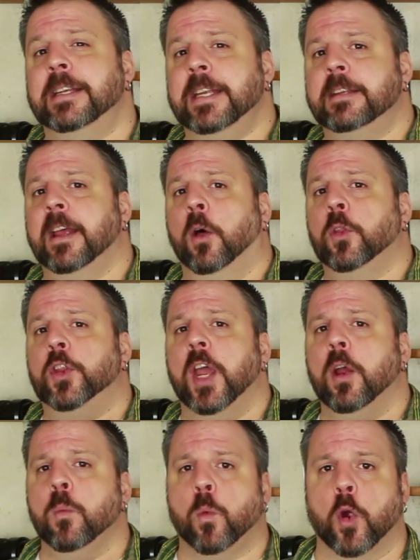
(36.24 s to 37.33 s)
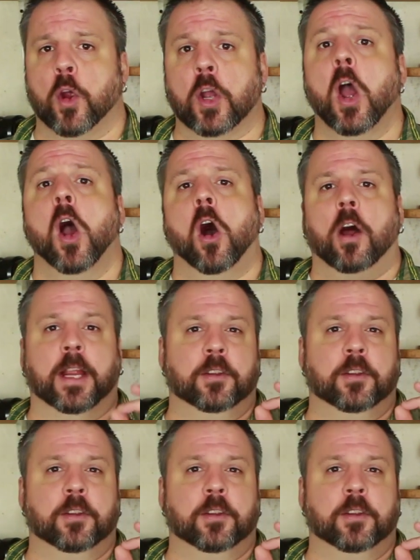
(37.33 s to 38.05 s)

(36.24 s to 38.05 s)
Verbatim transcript: detail their work on